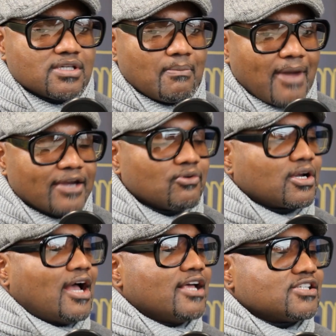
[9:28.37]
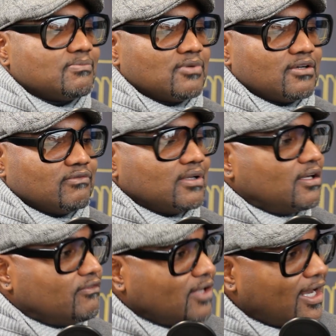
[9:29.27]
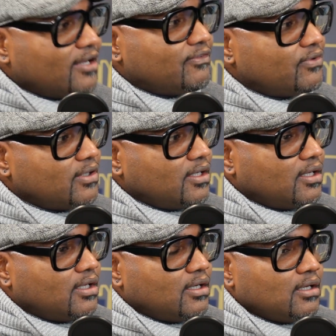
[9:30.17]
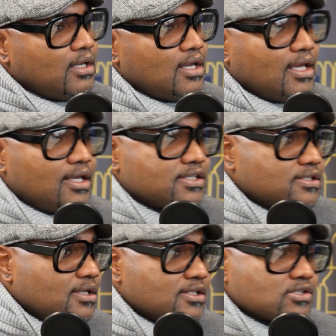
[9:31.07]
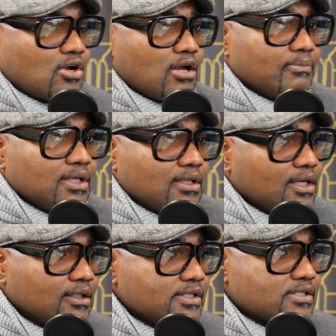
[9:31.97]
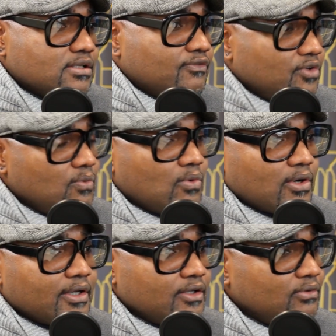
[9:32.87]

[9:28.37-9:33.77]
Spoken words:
is a microcosm of life, and it's taught me that listen, if you want it,